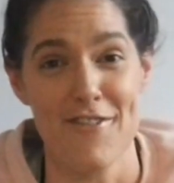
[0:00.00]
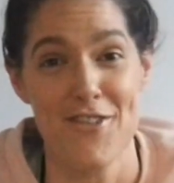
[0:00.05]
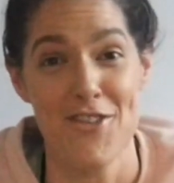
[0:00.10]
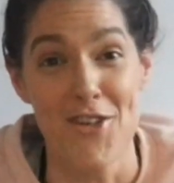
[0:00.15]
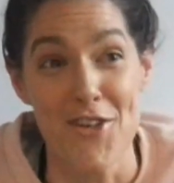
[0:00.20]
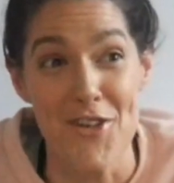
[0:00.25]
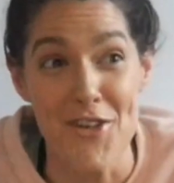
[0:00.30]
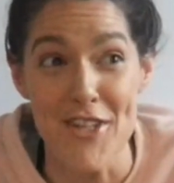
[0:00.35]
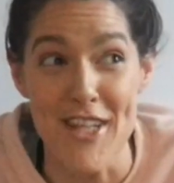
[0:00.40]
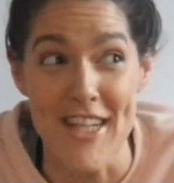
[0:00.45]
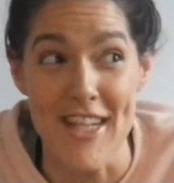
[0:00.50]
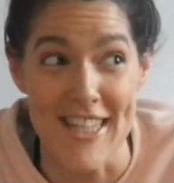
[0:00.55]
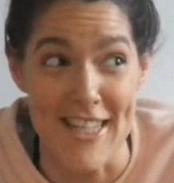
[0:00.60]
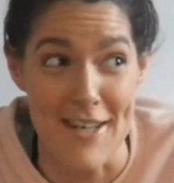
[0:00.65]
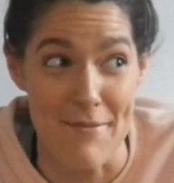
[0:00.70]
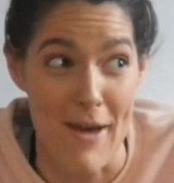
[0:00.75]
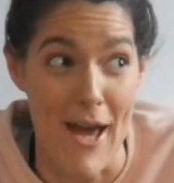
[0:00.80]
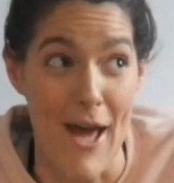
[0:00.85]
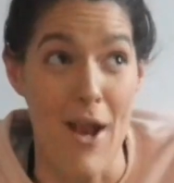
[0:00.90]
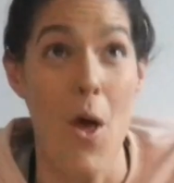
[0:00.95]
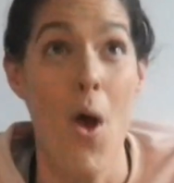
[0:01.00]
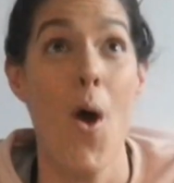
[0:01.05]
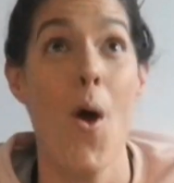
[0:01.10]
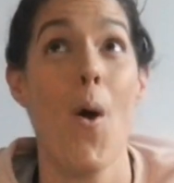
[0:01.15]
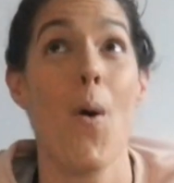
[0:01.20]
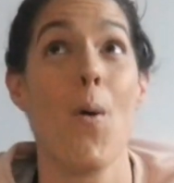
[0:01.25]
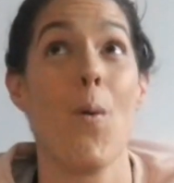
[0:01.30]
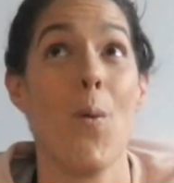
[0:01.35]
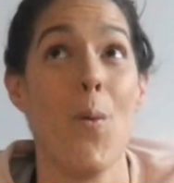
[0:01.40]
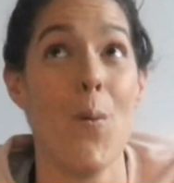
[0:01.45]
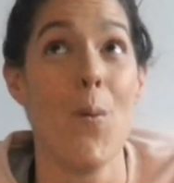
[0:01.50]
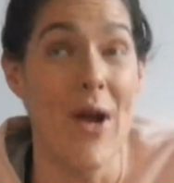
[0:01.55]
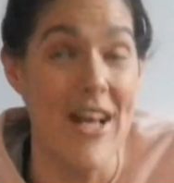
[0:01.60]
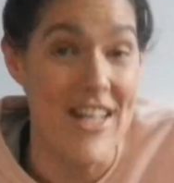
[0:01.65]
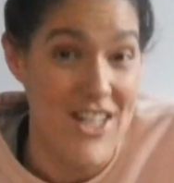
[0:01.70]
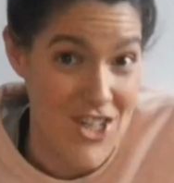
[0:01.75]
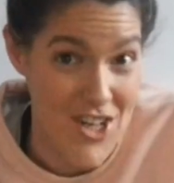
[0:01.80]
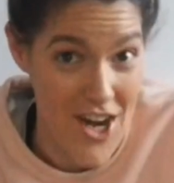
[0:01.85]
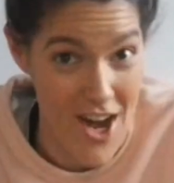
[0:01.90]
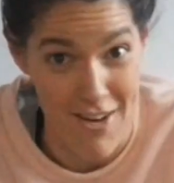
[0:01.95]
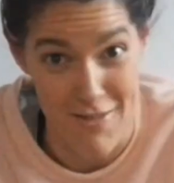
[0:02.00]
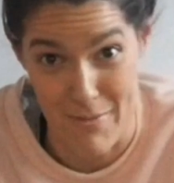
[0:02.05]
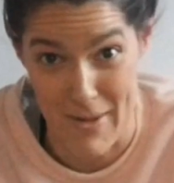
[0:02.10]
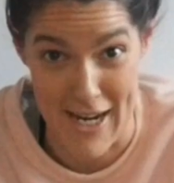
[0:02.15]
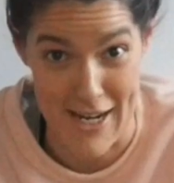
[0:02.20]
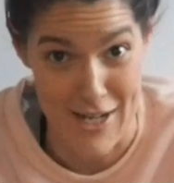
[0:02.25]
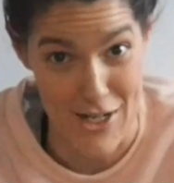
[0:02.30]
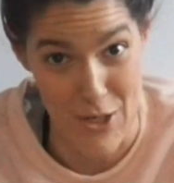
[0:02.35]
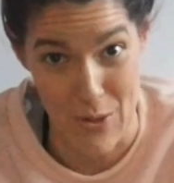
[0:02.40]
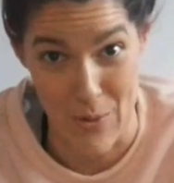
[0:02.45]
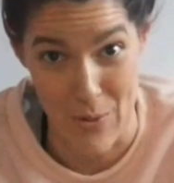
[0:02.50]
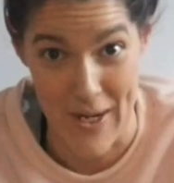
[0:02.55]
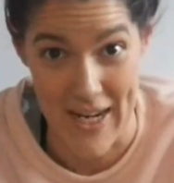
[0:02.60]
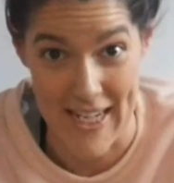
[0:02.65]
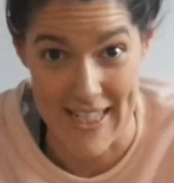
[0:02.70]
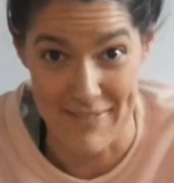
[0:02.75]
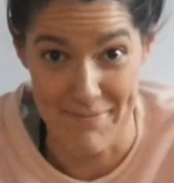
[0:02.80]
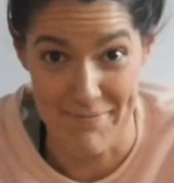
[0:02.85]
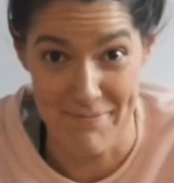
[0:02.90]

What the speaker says: to the limit, which I've been doing.